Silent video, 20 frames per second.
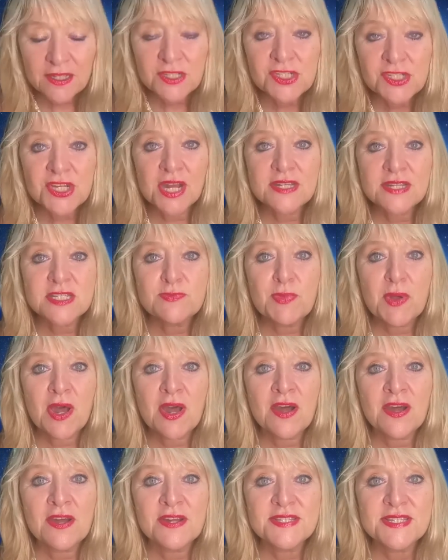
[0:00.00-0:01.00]
Just
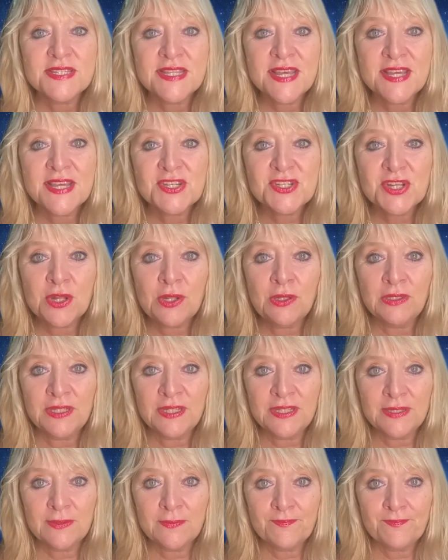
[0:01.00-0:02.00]
past their
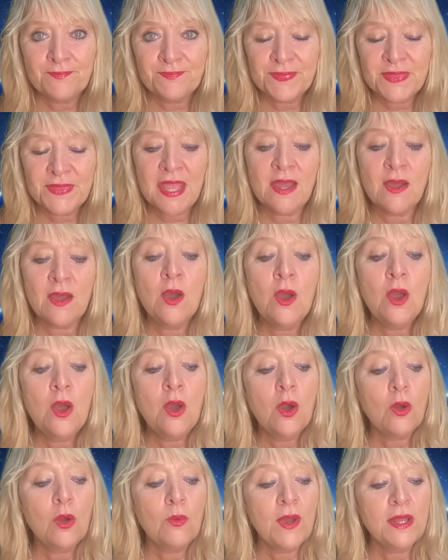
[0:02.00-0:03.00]
shoulder. Now,
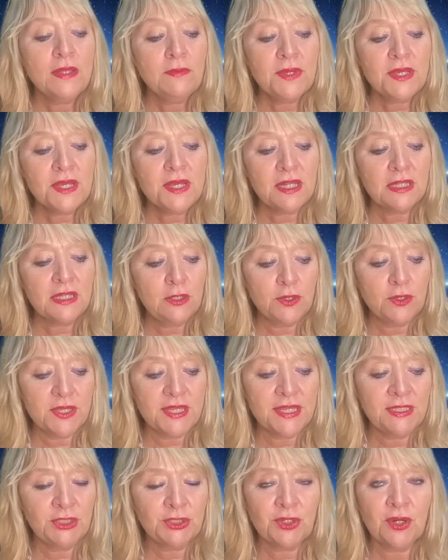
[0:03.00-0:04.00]
when we are
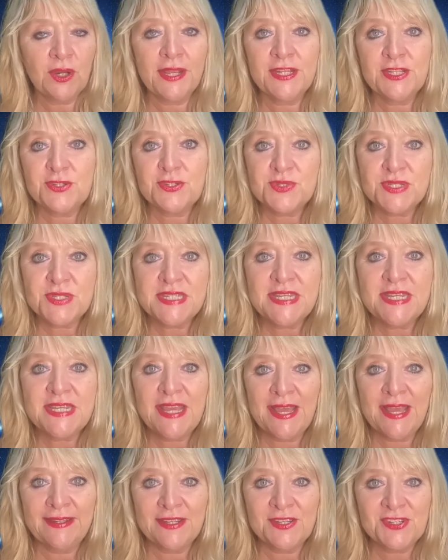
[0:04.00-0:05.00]
looking, trying to
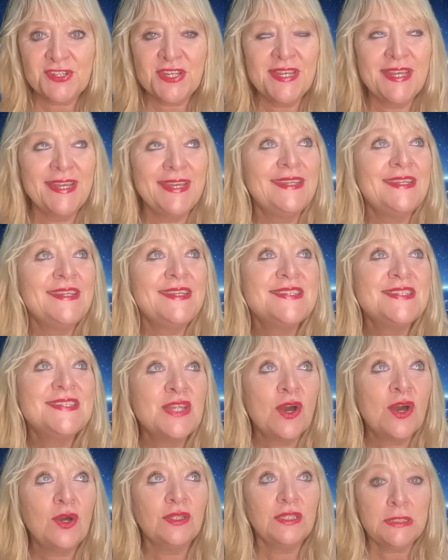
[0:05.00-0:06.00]
see energy, it is
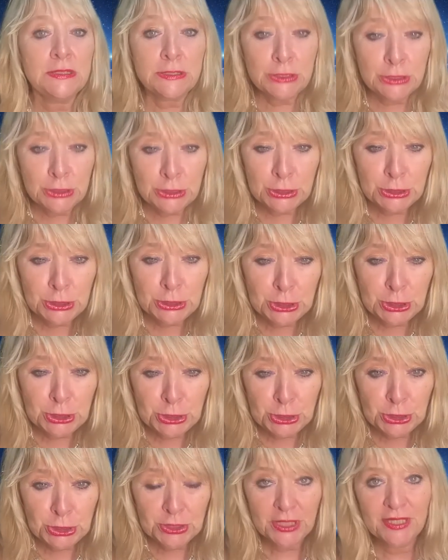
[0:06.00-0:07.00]
not
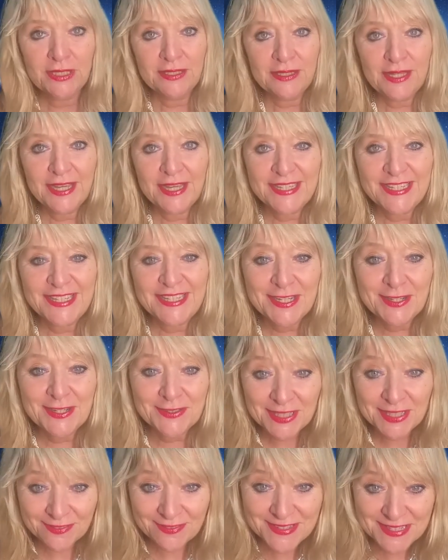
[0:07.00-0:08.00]
like,
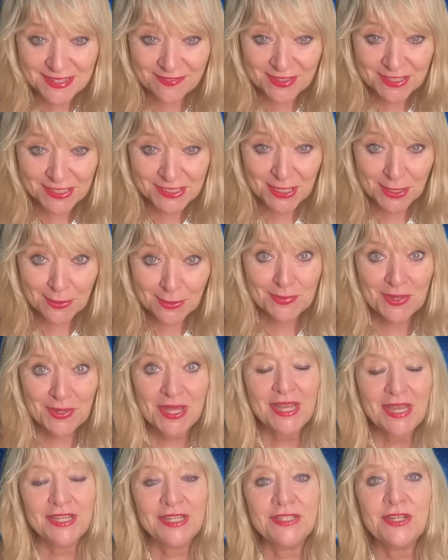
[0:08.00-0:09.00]
no one's having a dump.
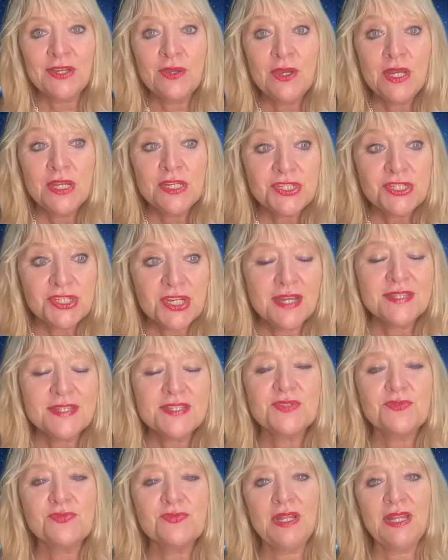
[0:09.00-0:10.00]

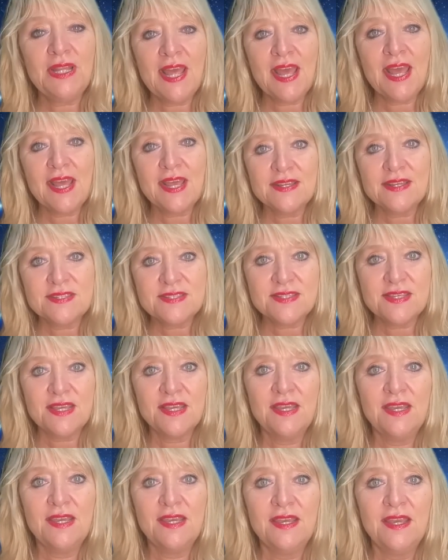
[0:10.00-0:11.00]
Just relax.
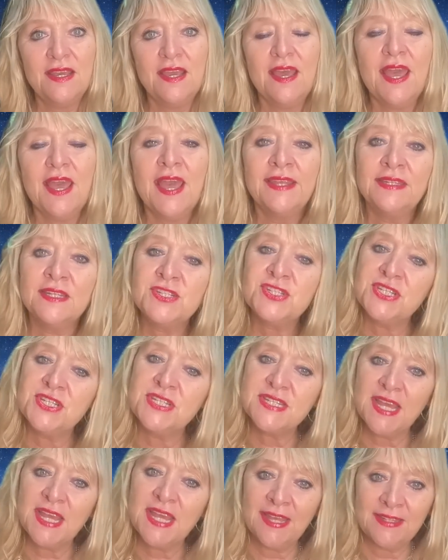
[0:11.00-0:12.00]
Energy
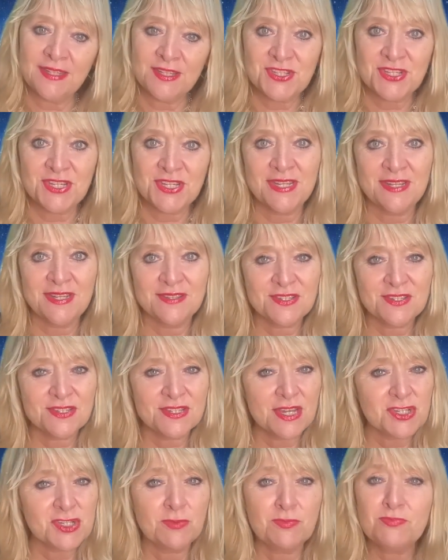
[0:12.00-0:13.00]
to energy.
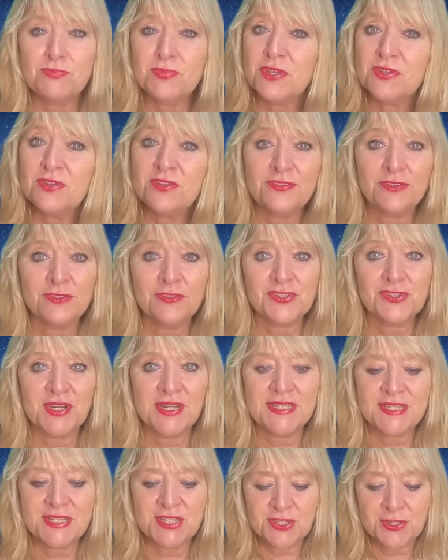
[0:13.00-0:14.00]
Such a beautiful
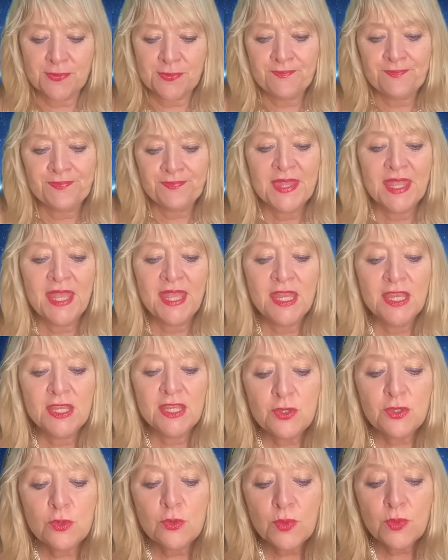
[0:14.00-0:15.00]
transition.
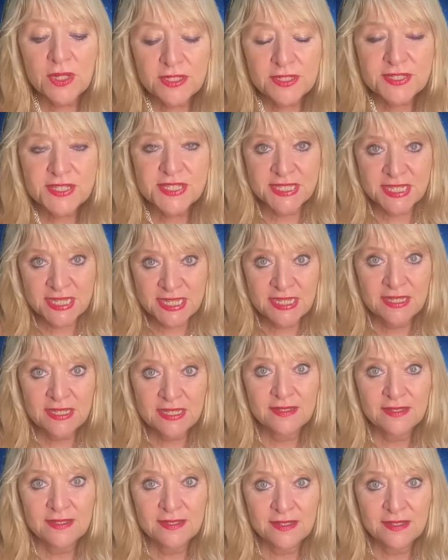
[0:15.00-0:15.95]
You will see